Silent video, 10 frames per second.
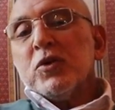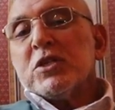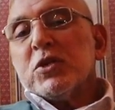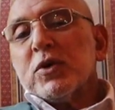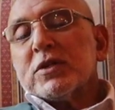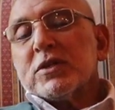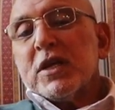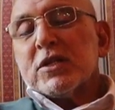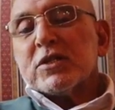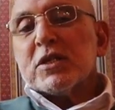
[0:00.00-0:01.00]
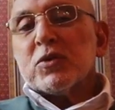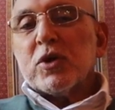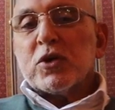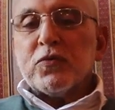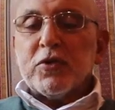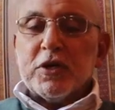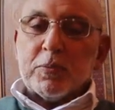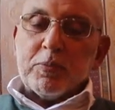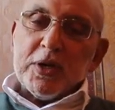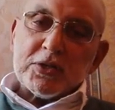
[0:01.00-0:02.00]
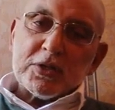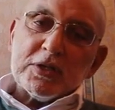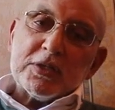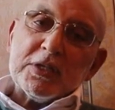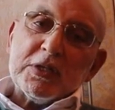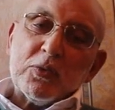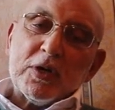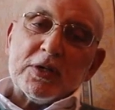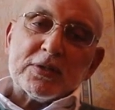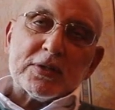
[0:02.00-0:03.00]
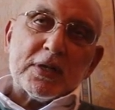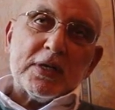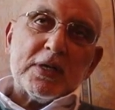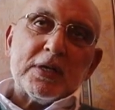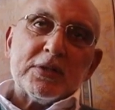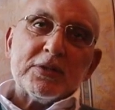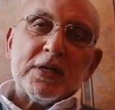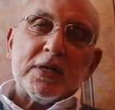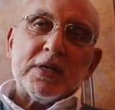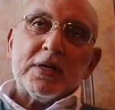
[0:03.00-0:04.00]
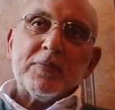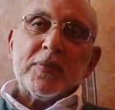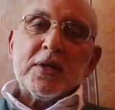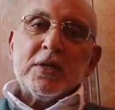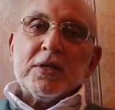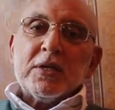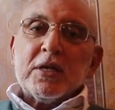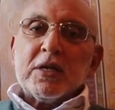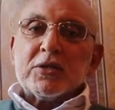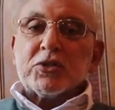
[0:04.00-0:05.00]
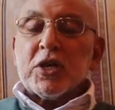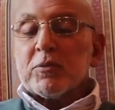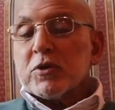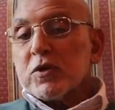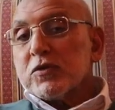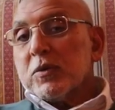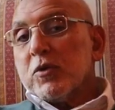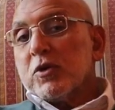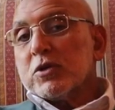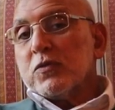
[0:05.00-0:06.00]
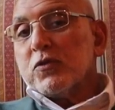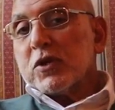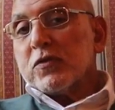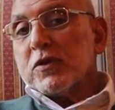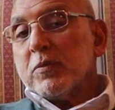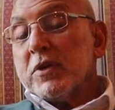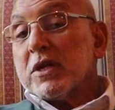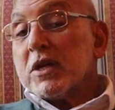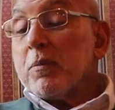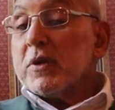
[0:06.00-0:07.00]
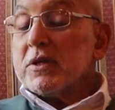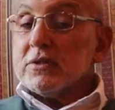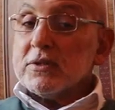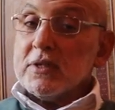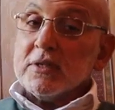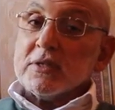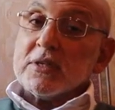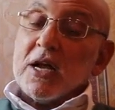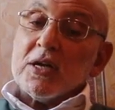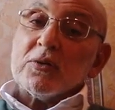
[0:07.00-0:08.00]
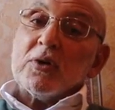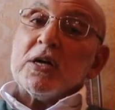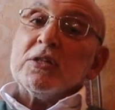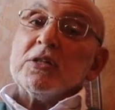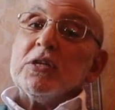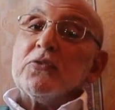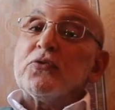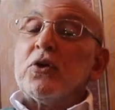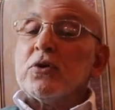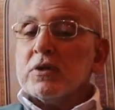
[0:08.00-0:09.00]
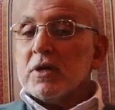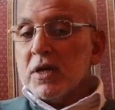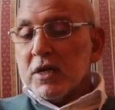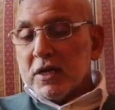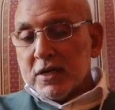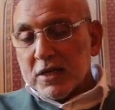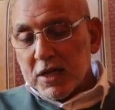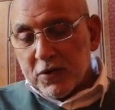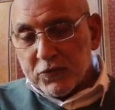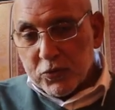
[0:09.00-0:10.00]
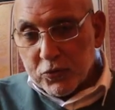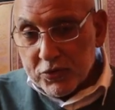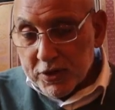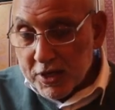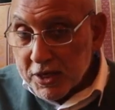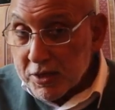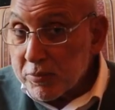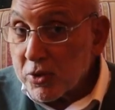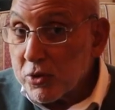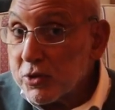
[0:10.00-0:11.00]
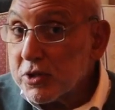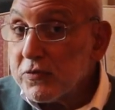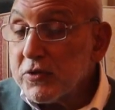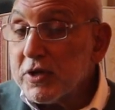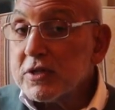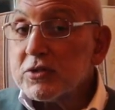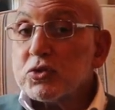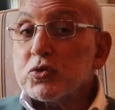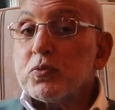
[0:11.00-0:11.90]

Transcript: When she was nursing one of her patients, he was the chairman of the board of one of the big companies in Cairo, and he fell in love with her because of her